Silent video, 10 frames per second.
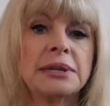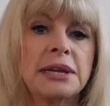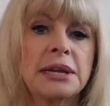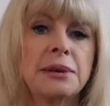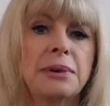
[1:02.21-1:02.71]

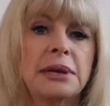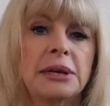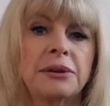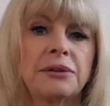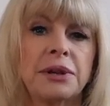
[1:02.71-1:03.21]
take a minute
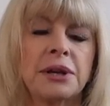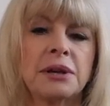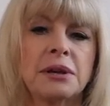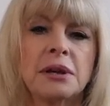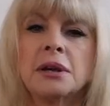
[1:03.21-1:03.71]
and
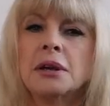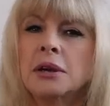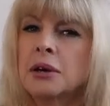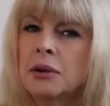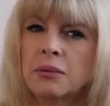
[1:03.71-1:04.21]
think,
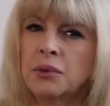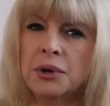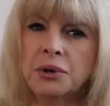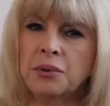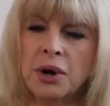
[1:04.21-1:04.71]

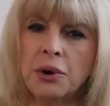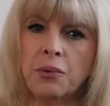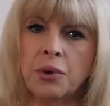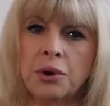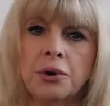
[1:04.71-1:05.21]
what do I
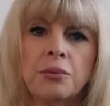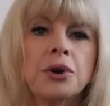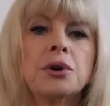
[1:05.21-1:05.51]
want? What